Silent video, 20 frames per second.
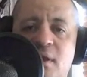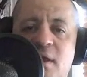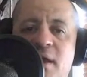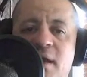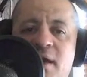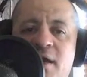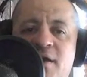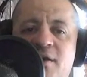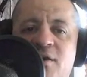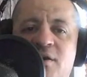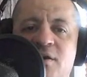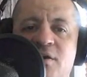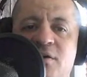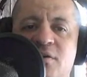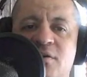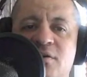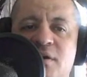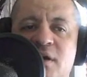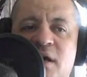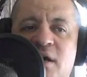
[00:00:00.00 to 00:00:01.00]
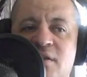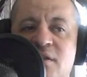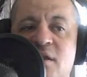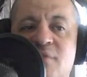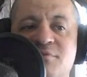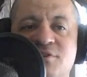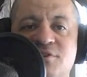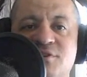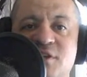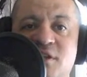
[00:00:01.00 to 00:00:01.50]
And I'd
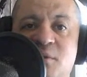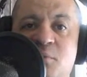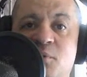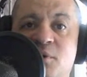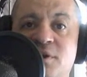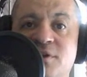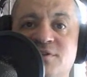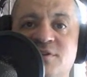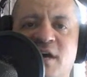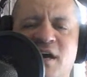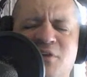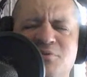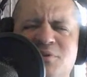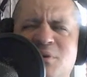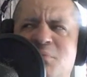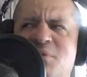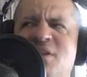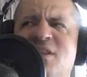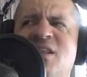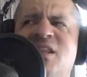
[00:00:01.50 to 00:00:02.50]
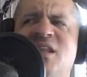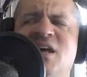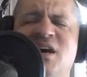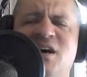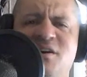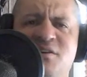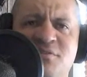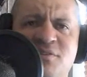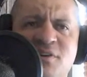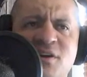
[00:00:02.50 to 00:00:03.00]
love to see them win the titles. I would
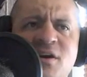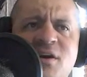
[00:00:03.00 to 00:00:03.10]
love.